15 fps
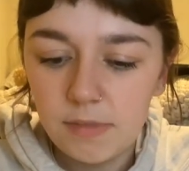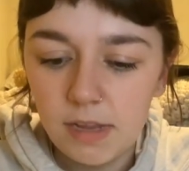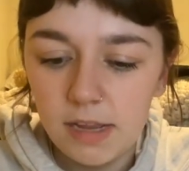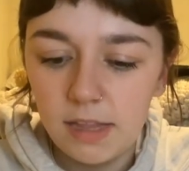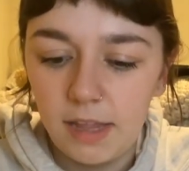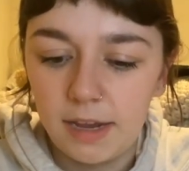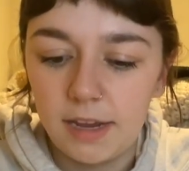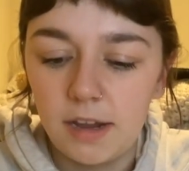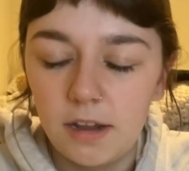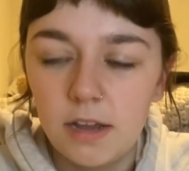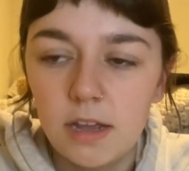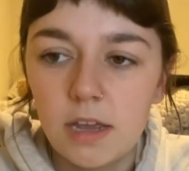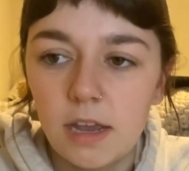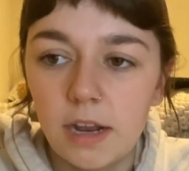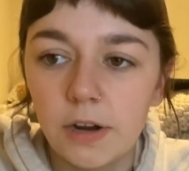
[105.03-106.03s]
like
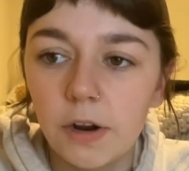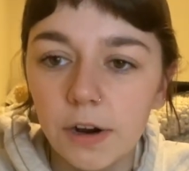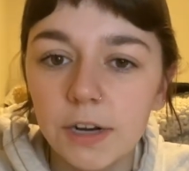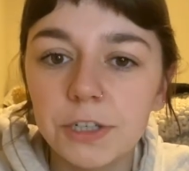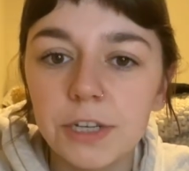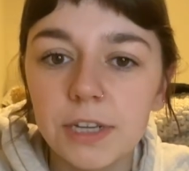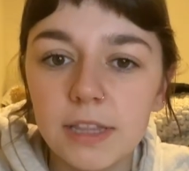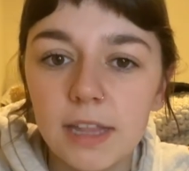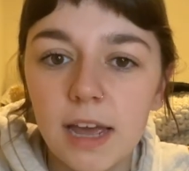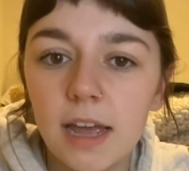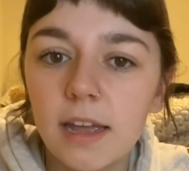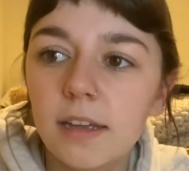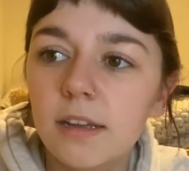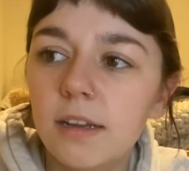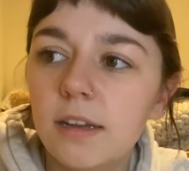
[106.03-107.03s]
encouraging
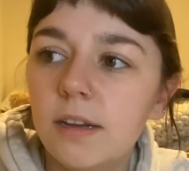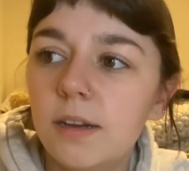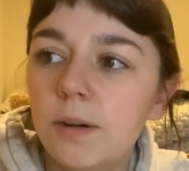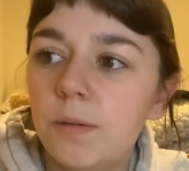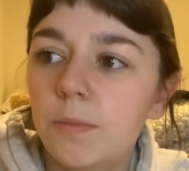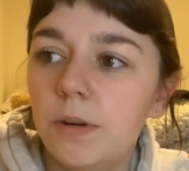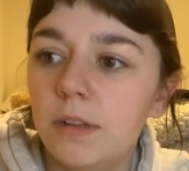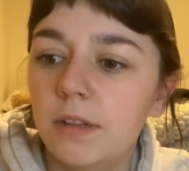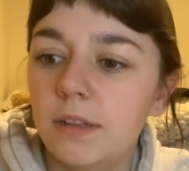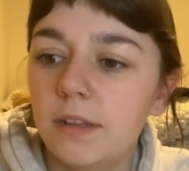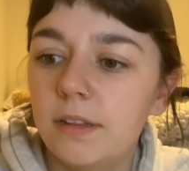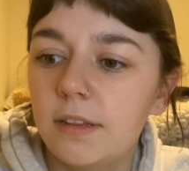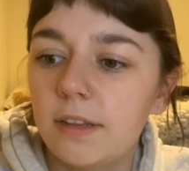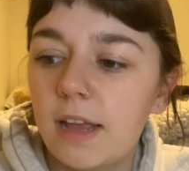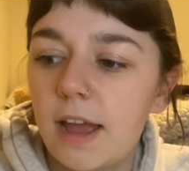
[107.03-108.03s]
that will
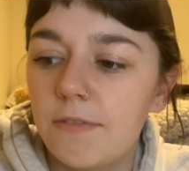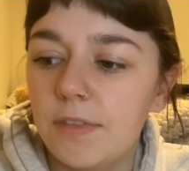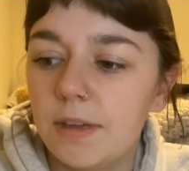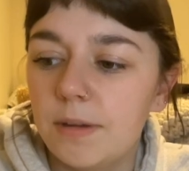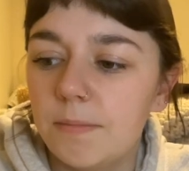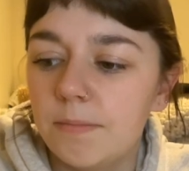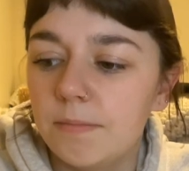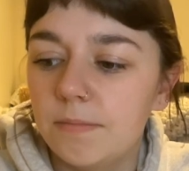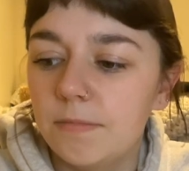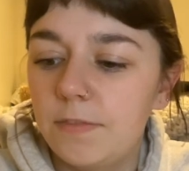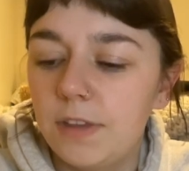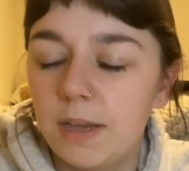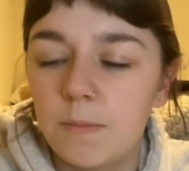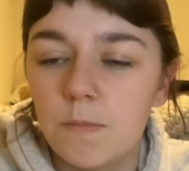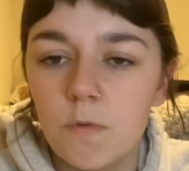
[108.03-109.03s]
have them
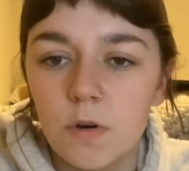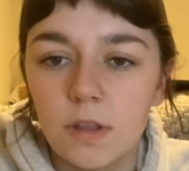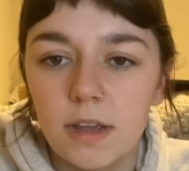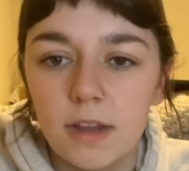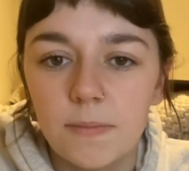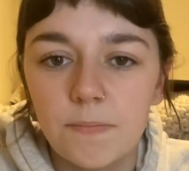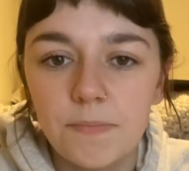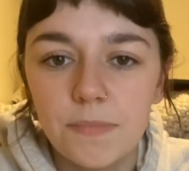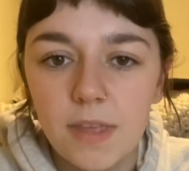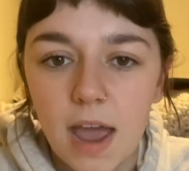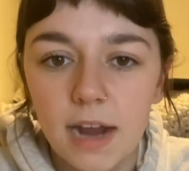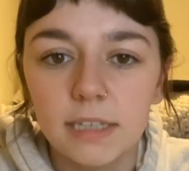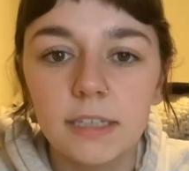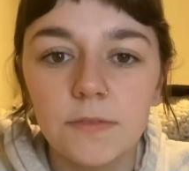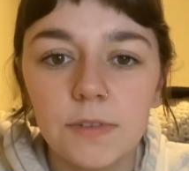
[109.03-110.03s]
feeling more like
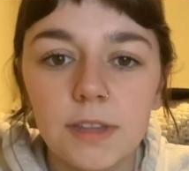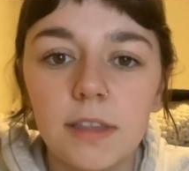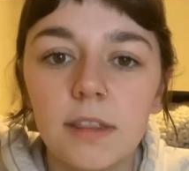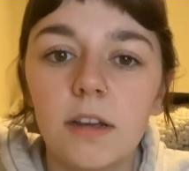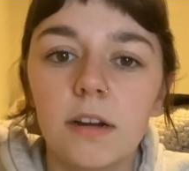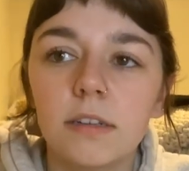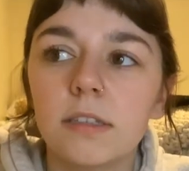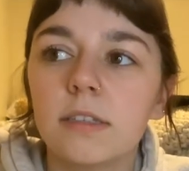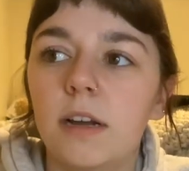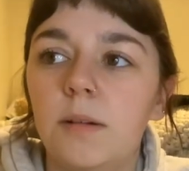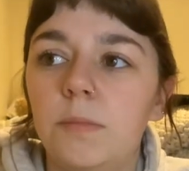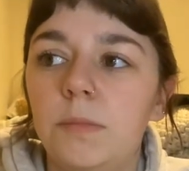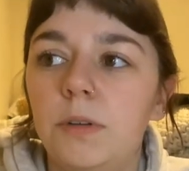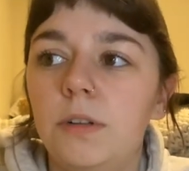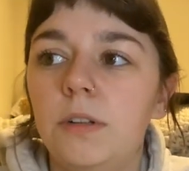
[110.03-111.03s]
active within the
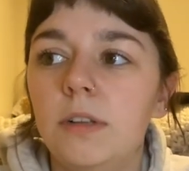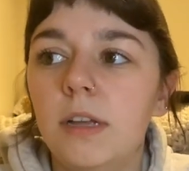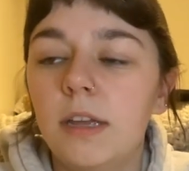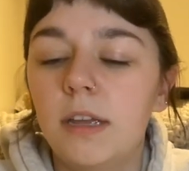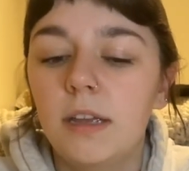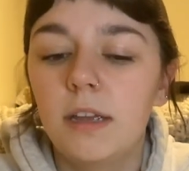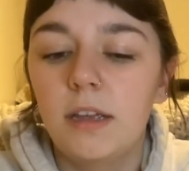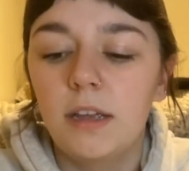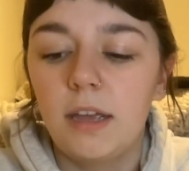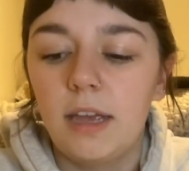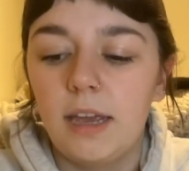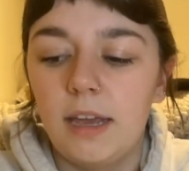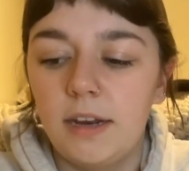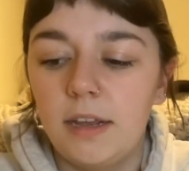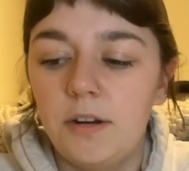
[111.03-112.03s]
ensemble,
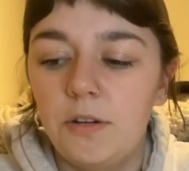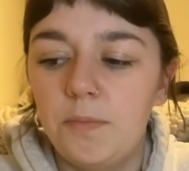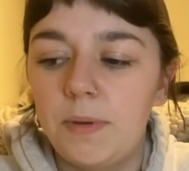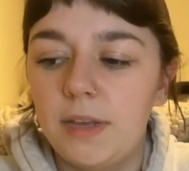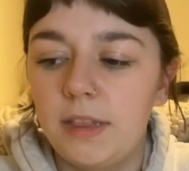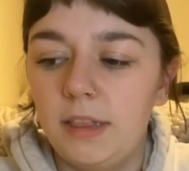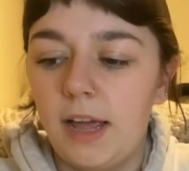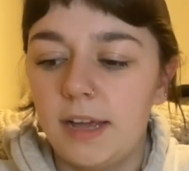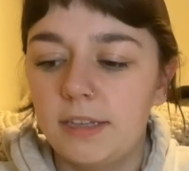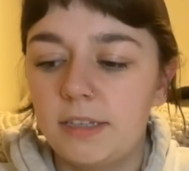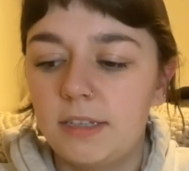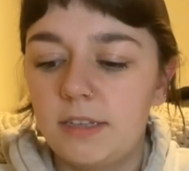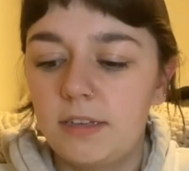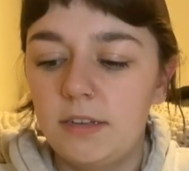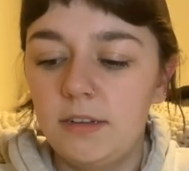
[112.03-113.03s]
and it'll be
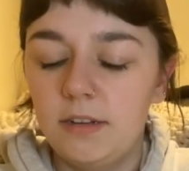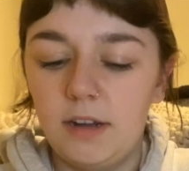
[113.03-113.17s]
less